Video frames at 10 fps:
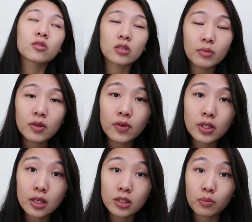So some of the
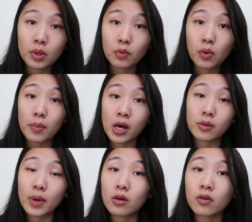things that some people were
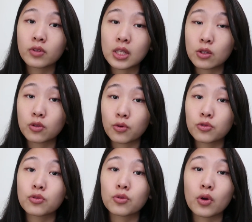mad about of
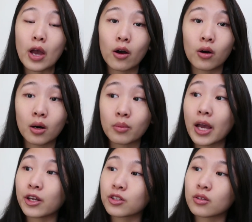those who
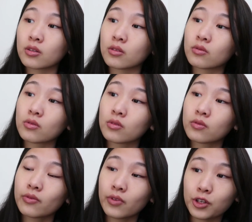Asian
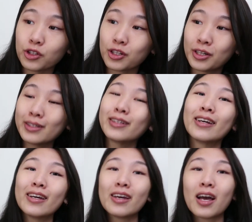fished
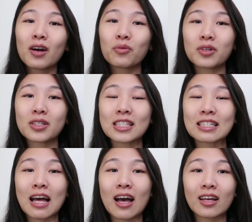was
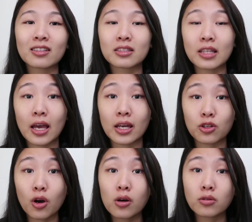that they
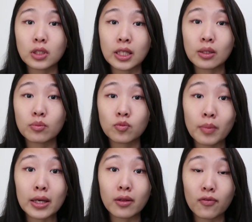not only
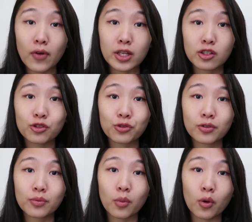made the face
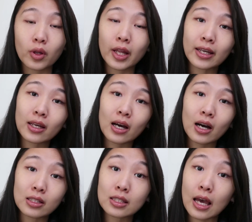look more like
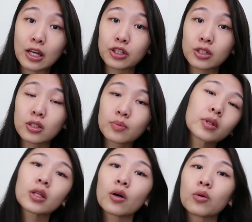us Asians,
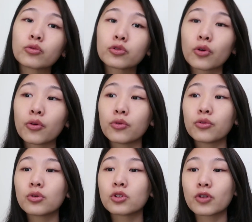but they
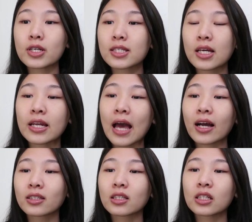also dressed and
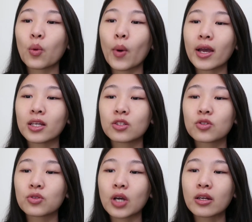act in a way
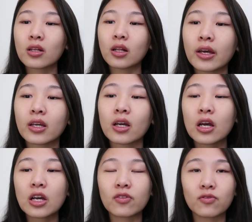to kind like
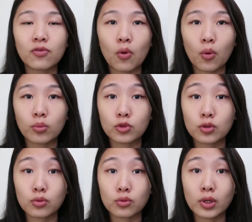conform
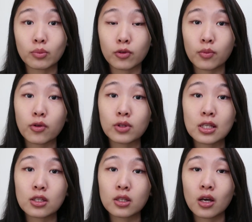to and promote
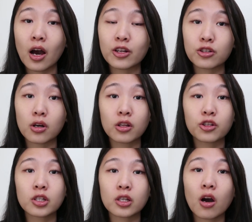this
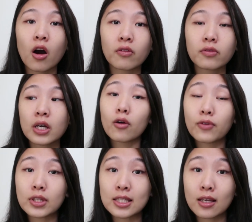ideology of
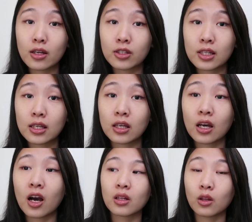
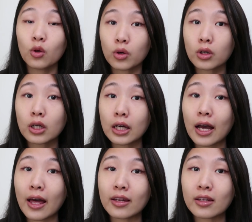fetishizing the look
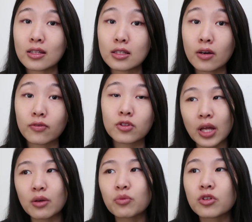and the stuff. So
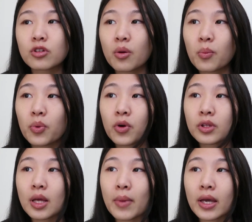they would
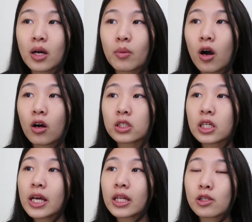put their makeup on
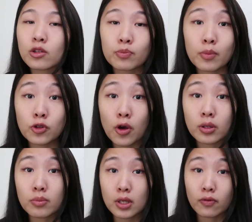and turn
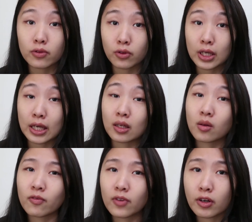themselves
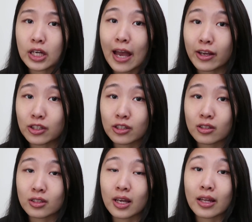looking very
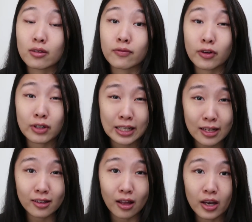Asians and very
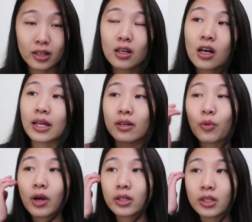kid-like, and
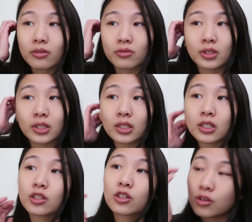wearing like
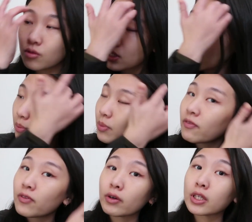really cutesy
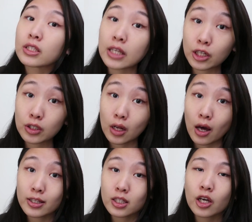but very
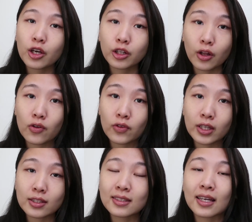sexualized clothings.